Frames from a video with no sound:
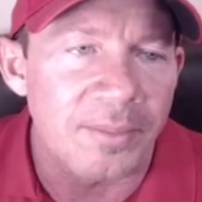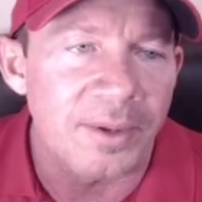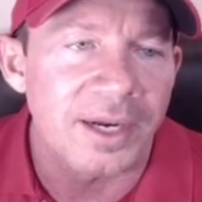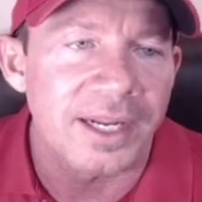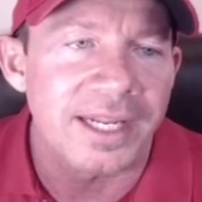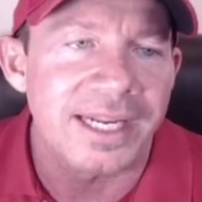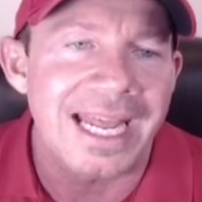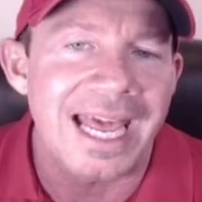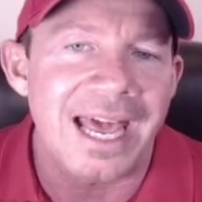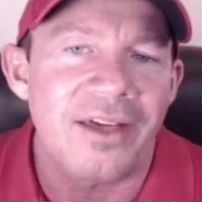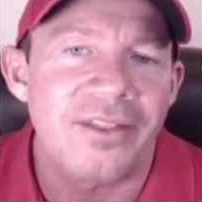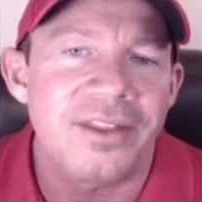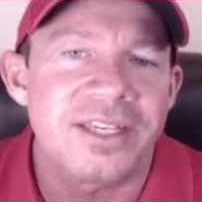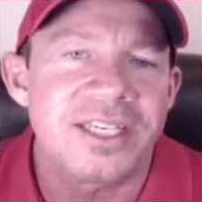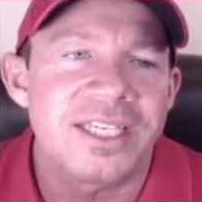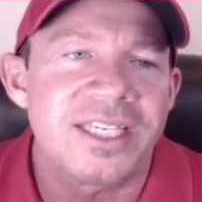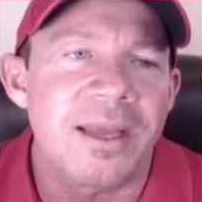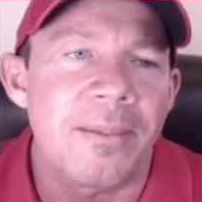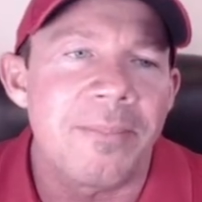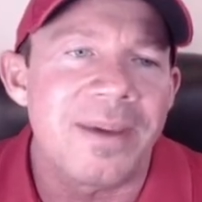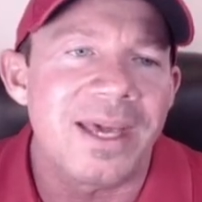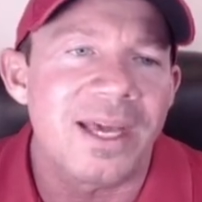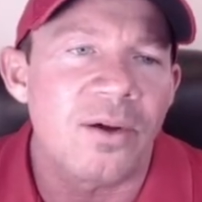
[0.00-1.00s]
money. Now, this
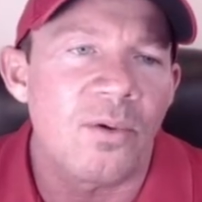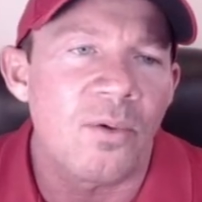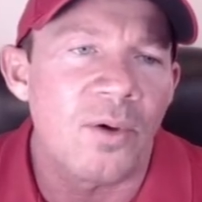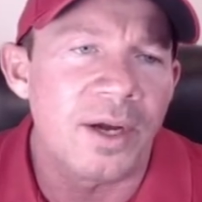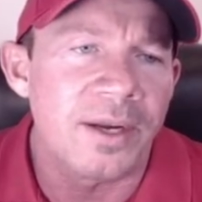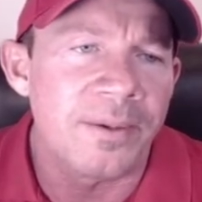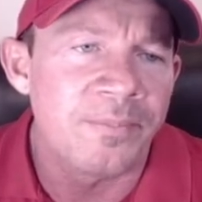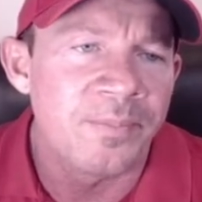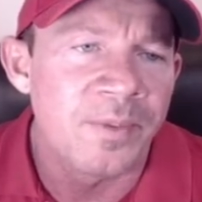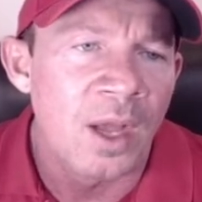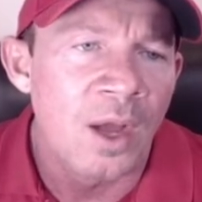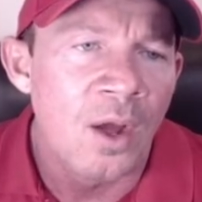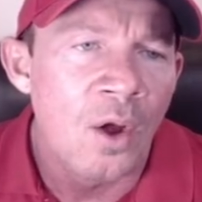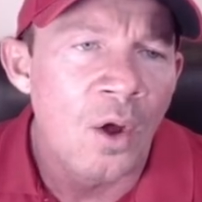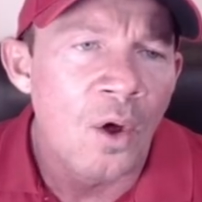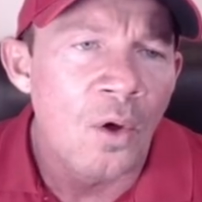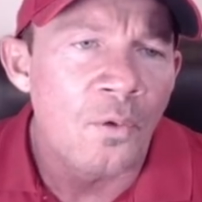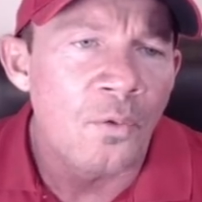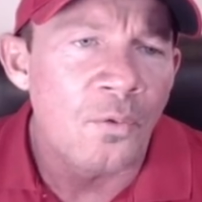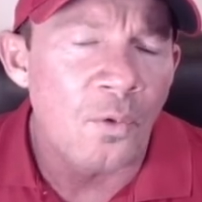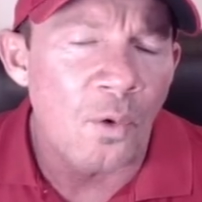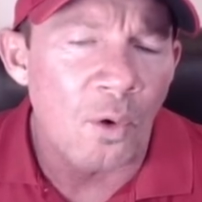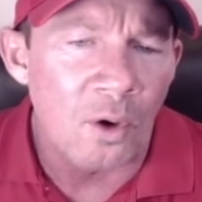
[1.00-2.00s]
is a Bitcoin
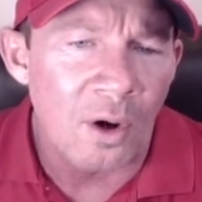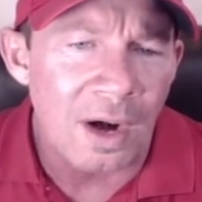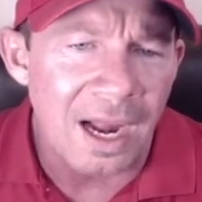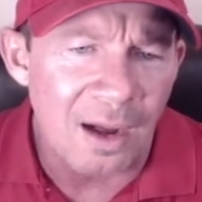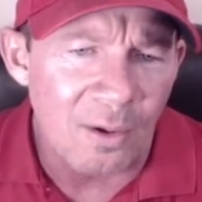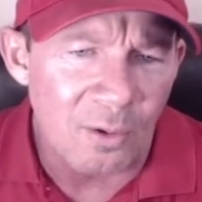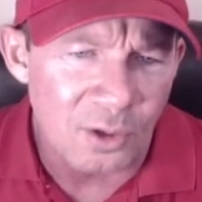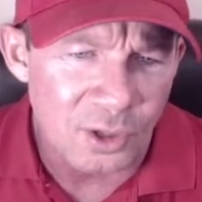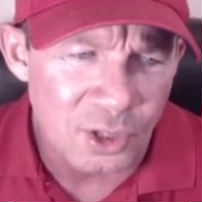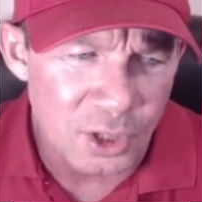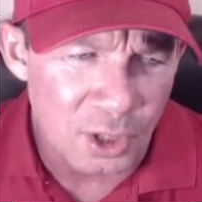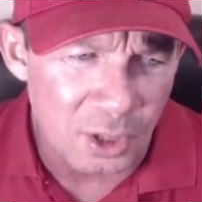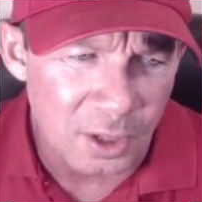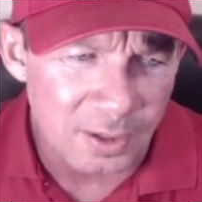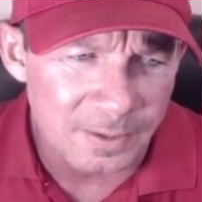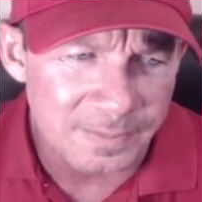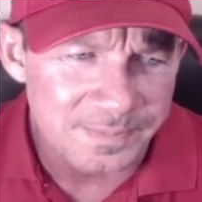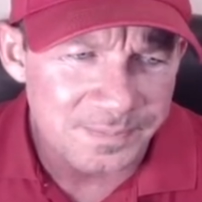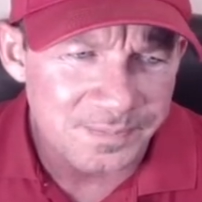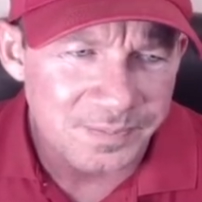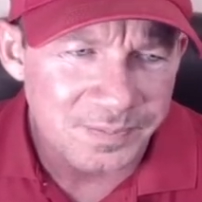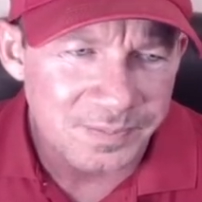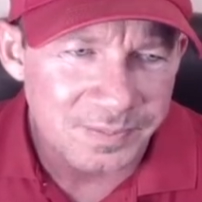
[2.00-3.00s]
four hour chart.
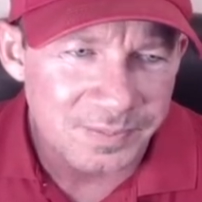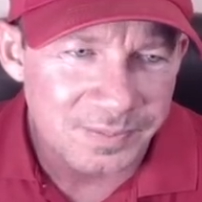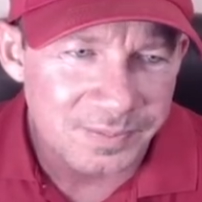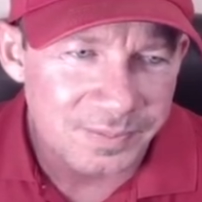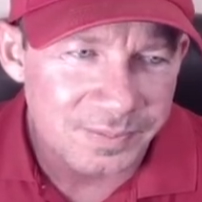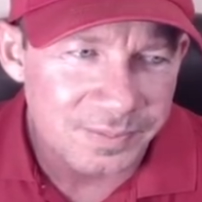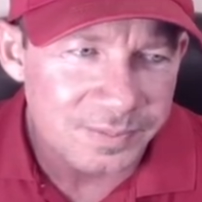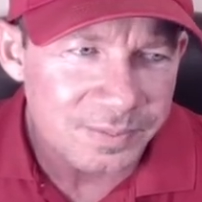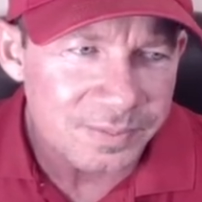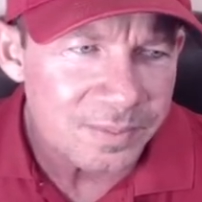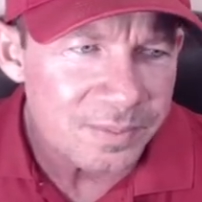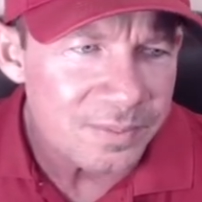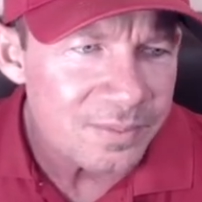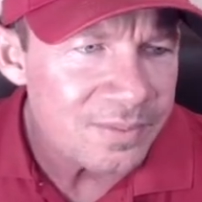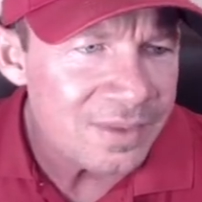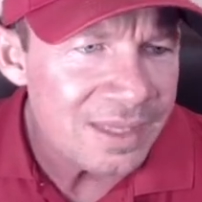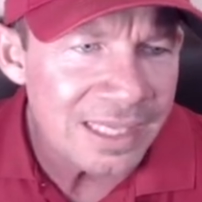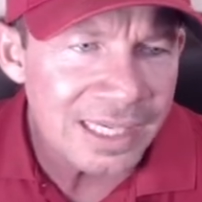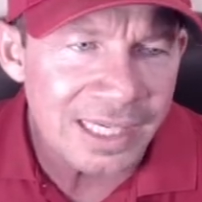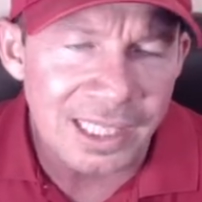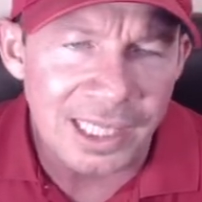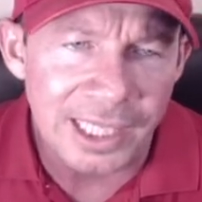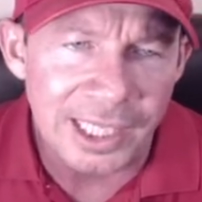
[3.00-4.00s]

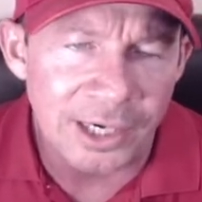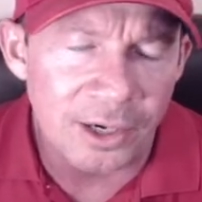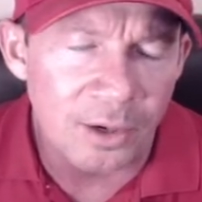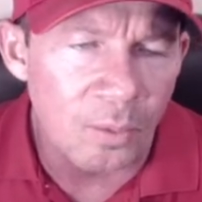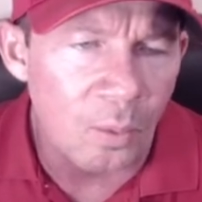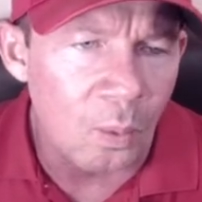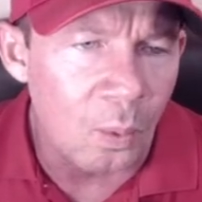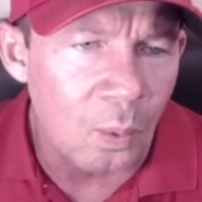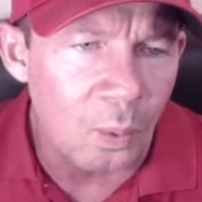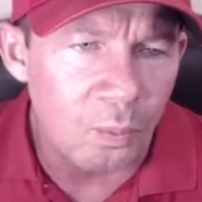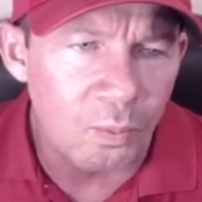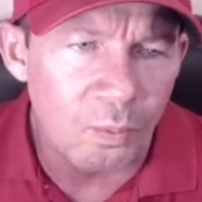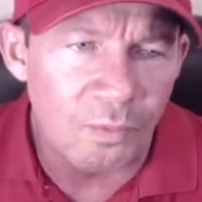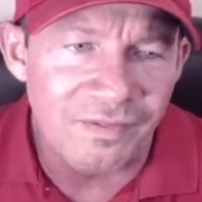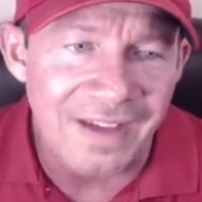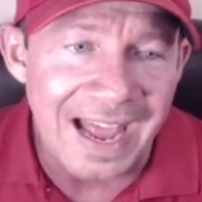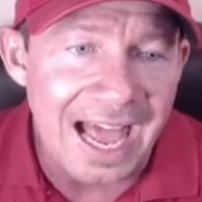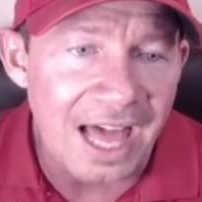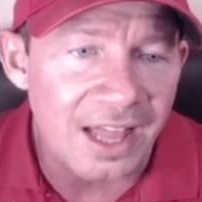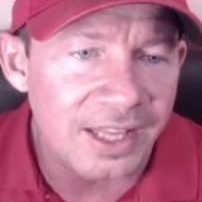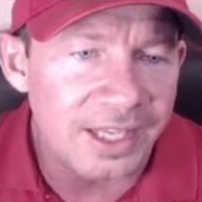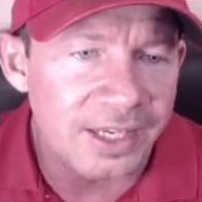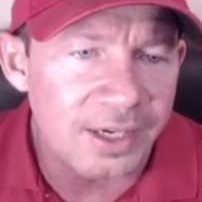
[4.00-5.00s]
Clear,
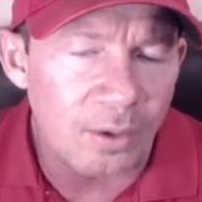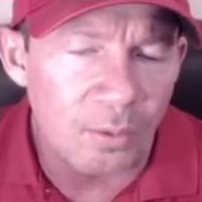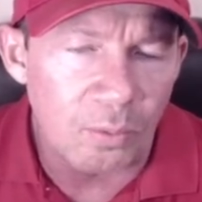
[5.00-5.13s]
valid